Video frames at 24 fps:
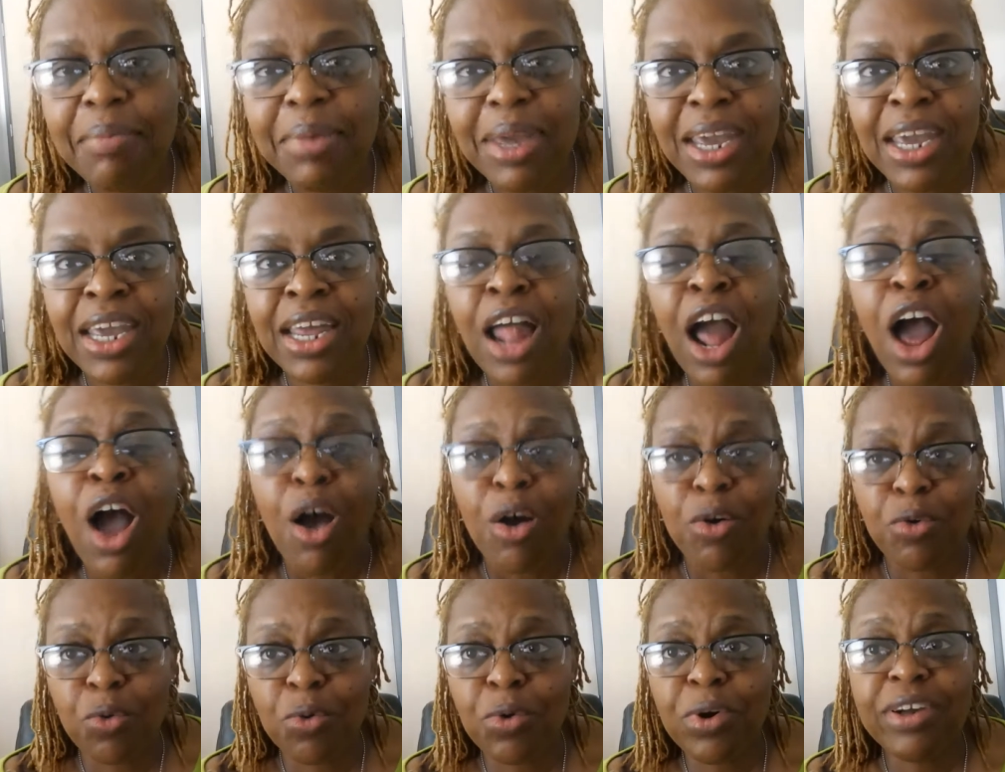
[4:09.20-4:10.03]
I mean,
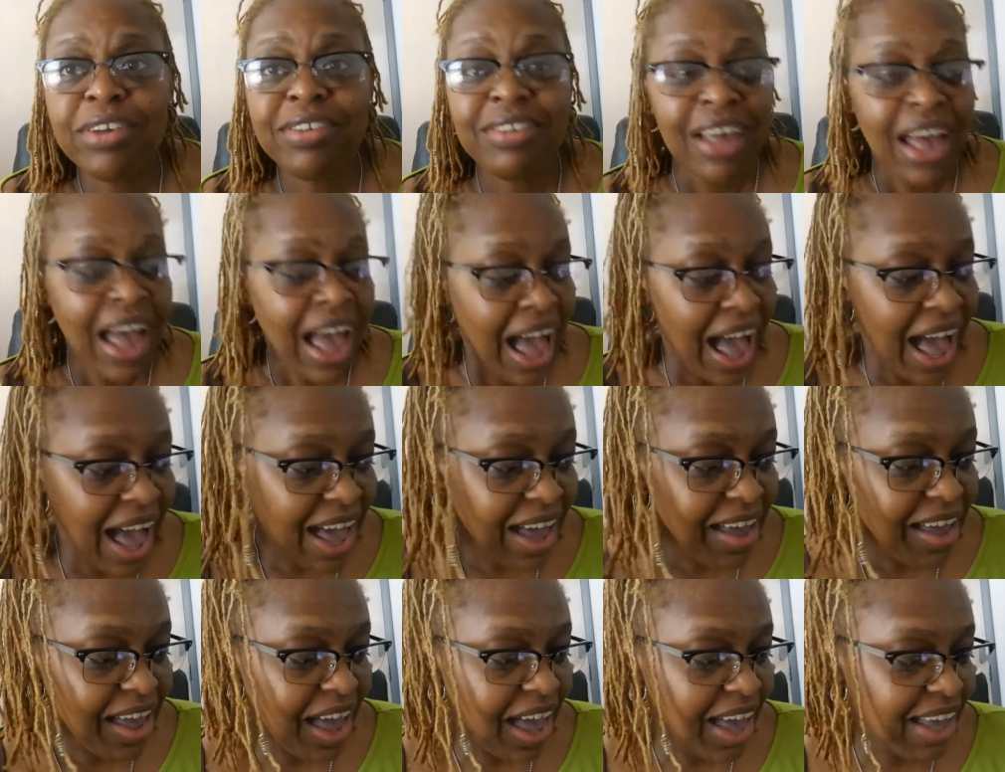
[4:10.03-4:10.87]
of course,
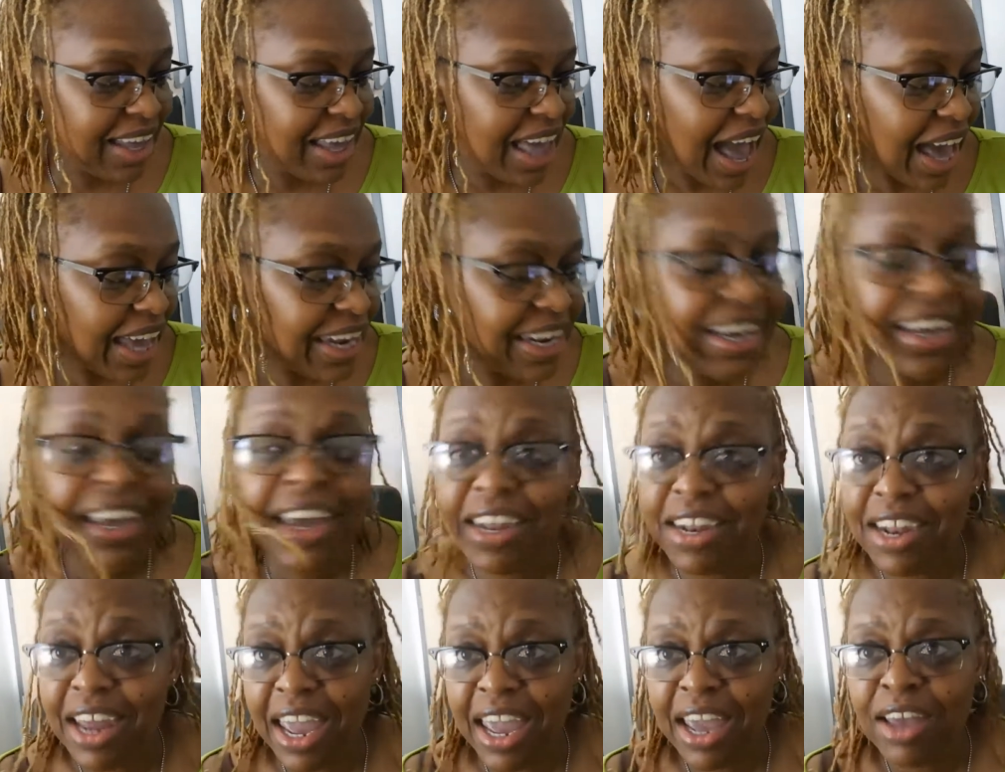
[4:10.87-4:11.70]
I got
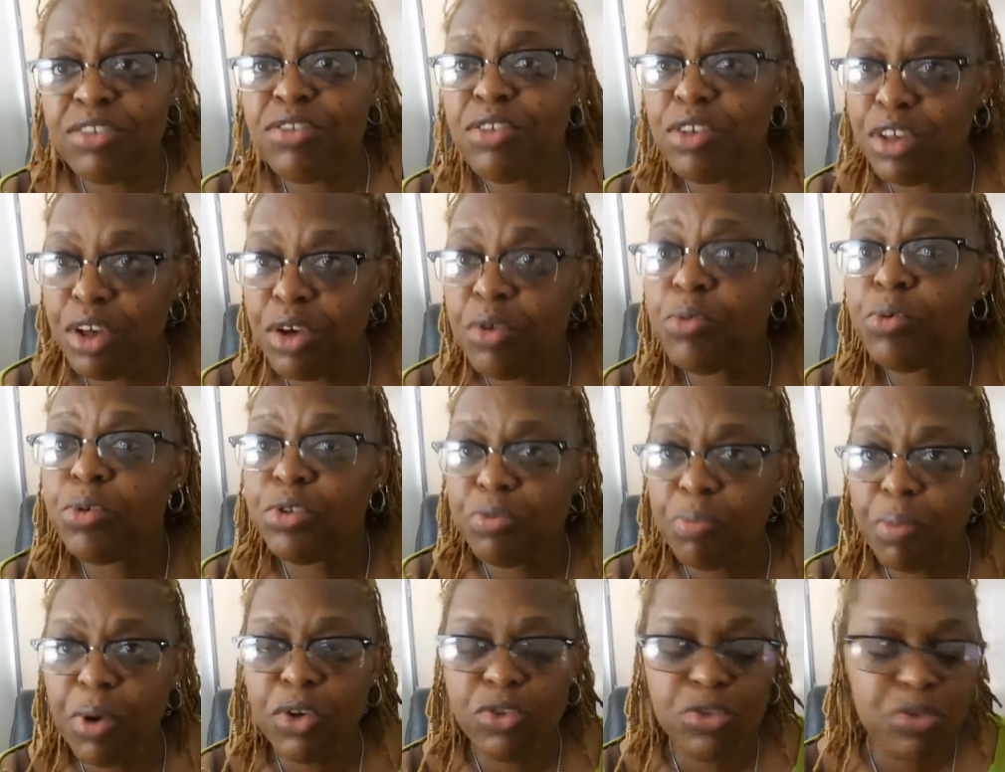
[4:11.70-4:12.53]
it. And the answer, it
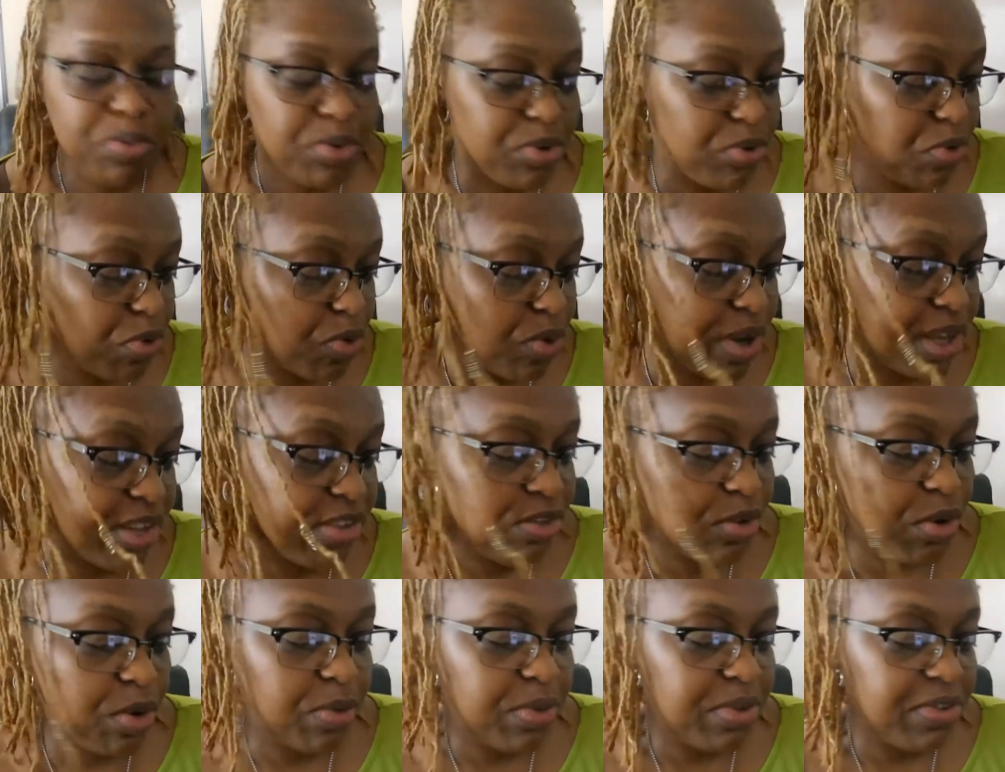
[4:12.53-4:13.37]
was multiple
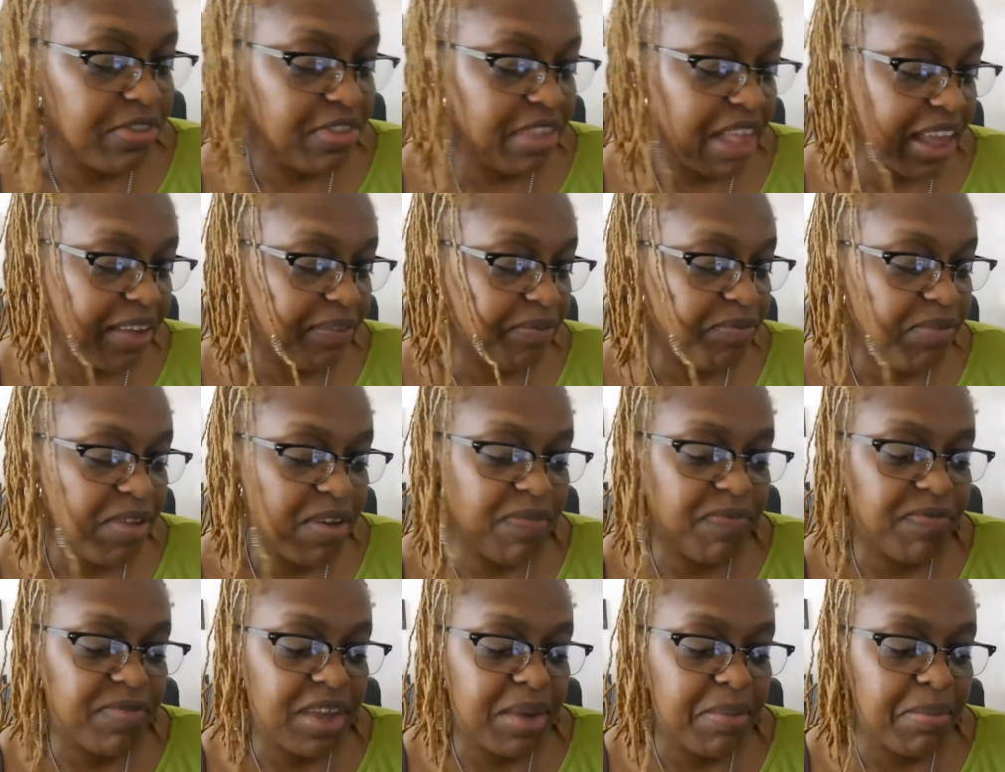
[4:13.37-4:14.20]
choice. So it's like
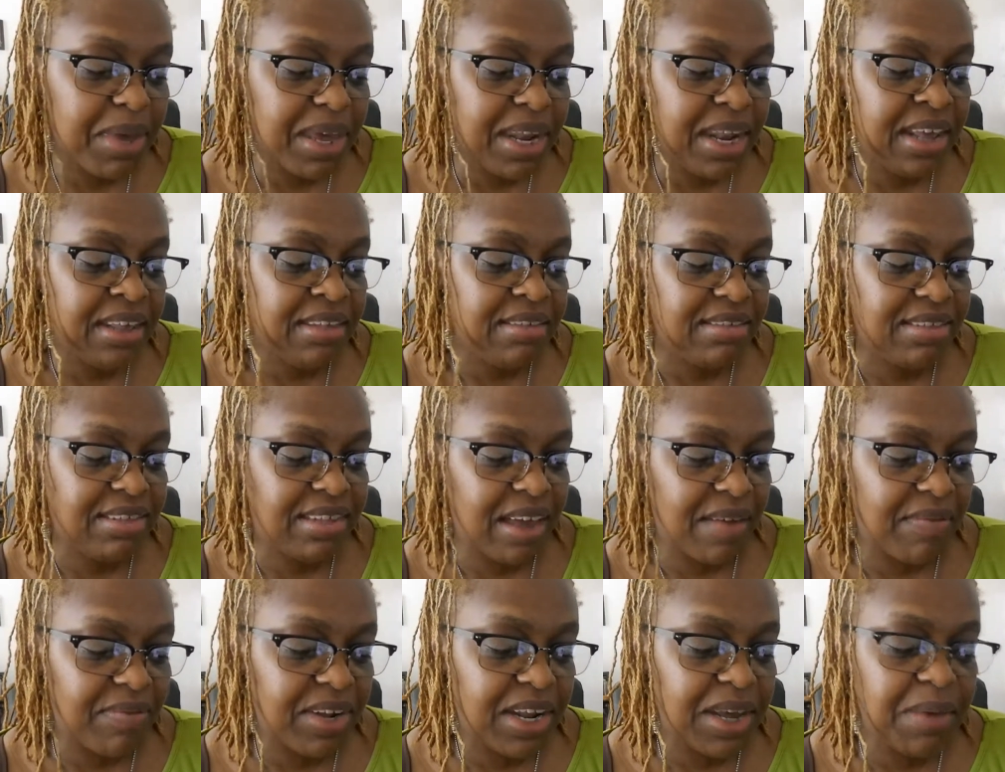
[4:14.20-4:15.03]
50 minutes,
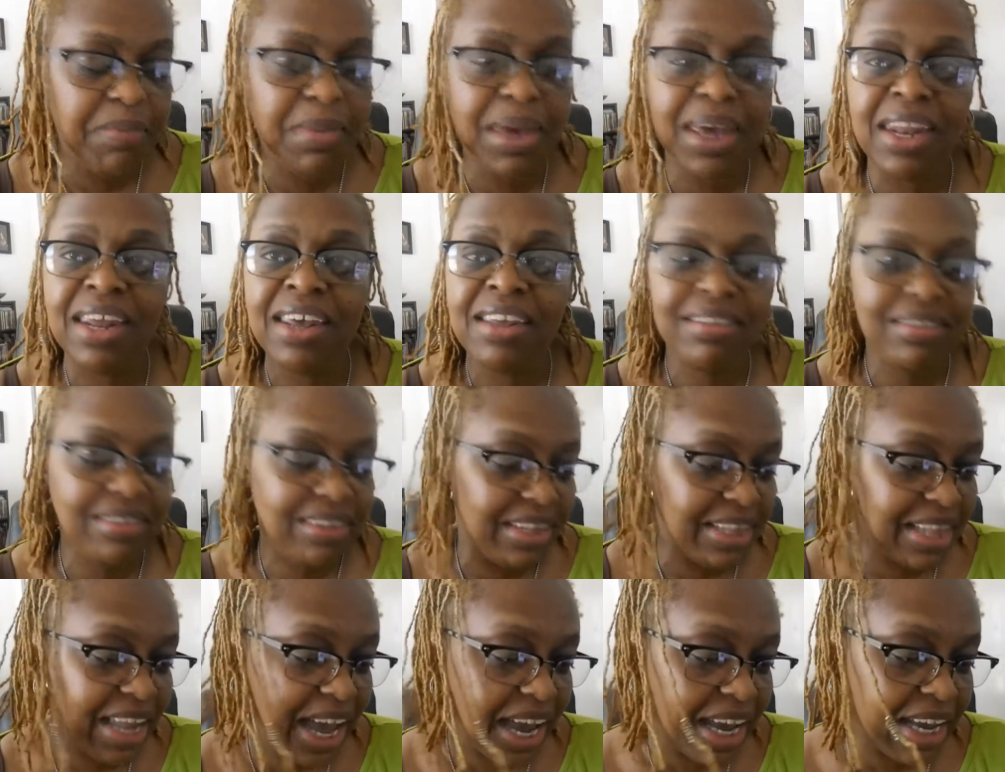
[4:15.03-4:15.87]
70
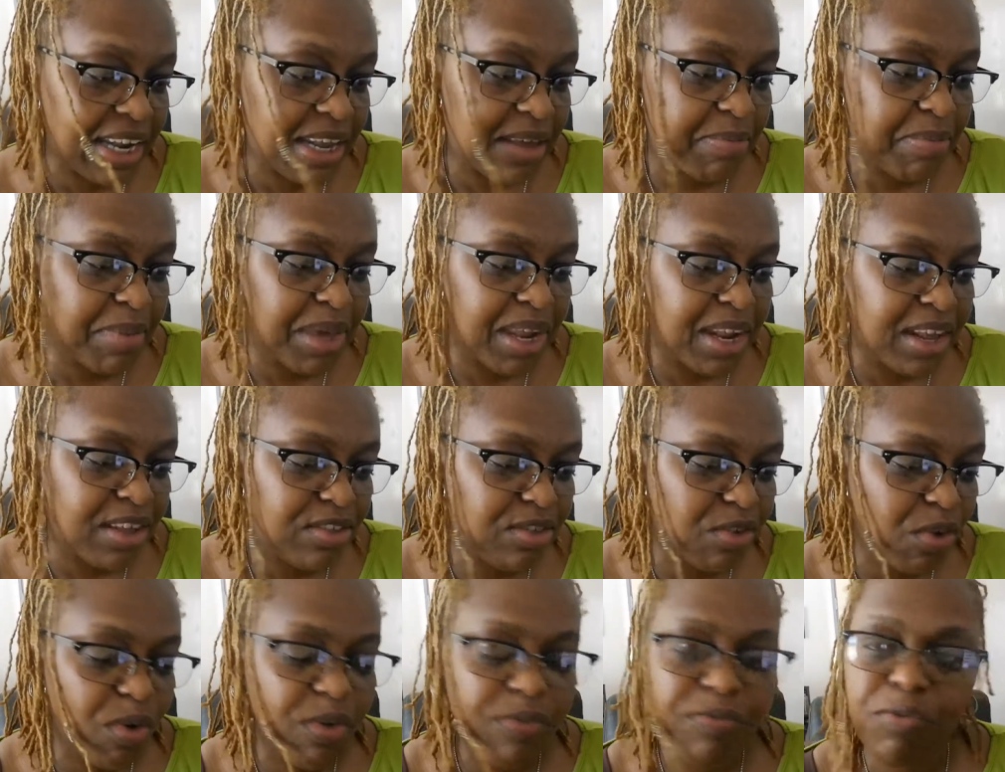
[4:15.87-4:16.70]
minutes, 90
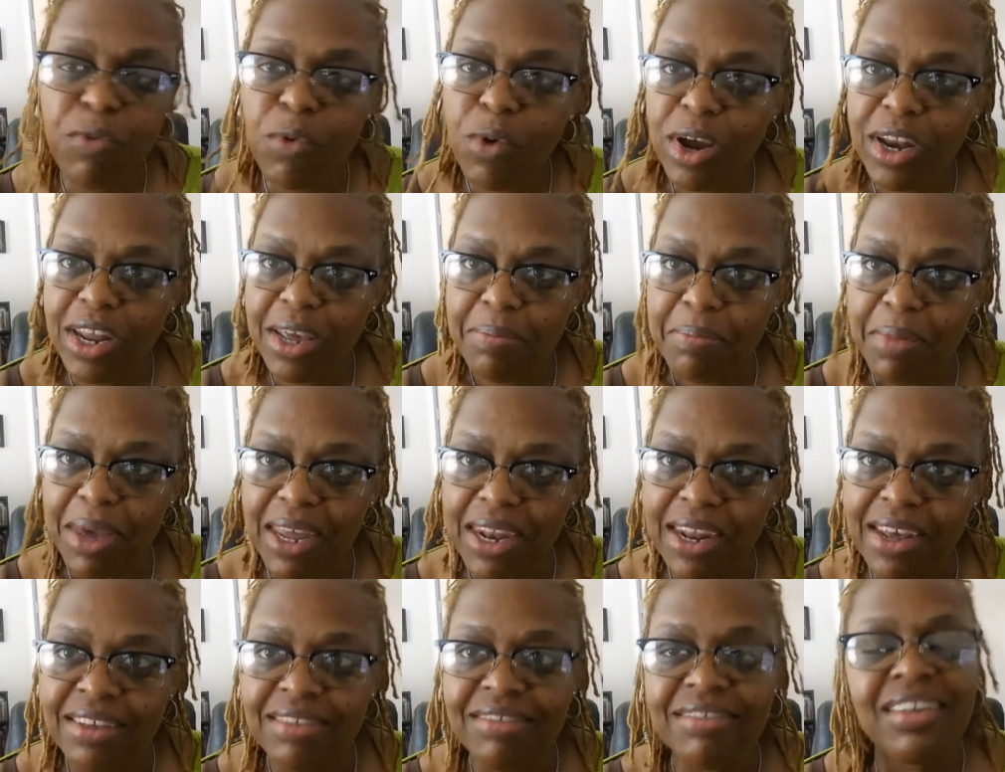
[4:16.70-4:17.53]
minutes, or 40
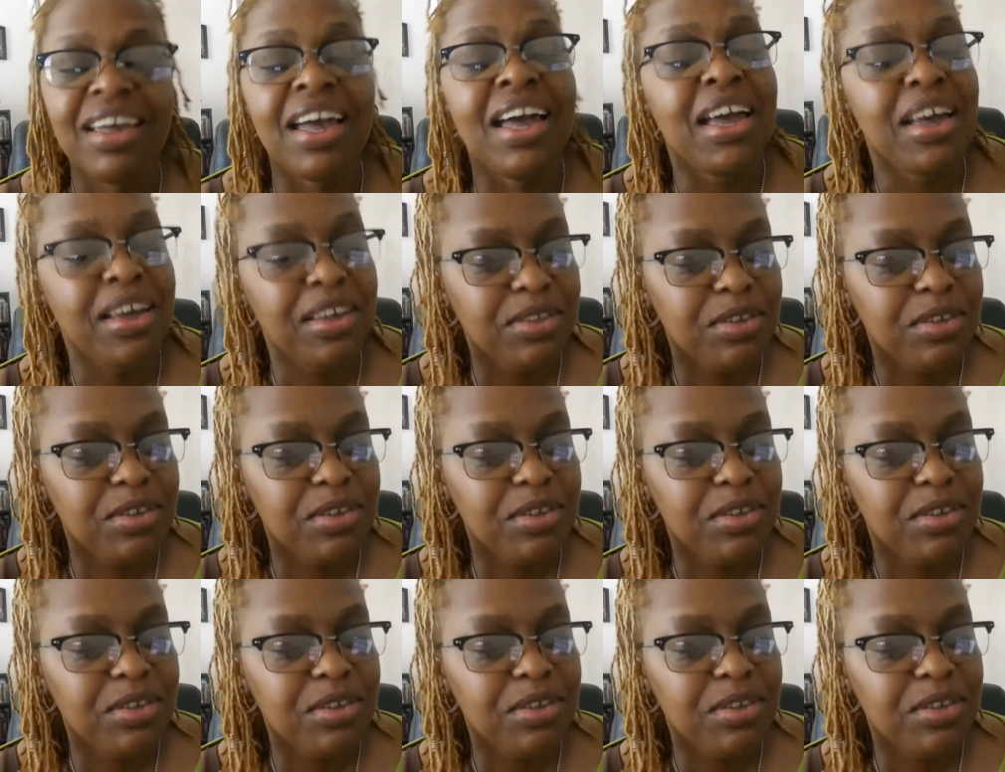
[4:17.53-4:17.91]
minutes.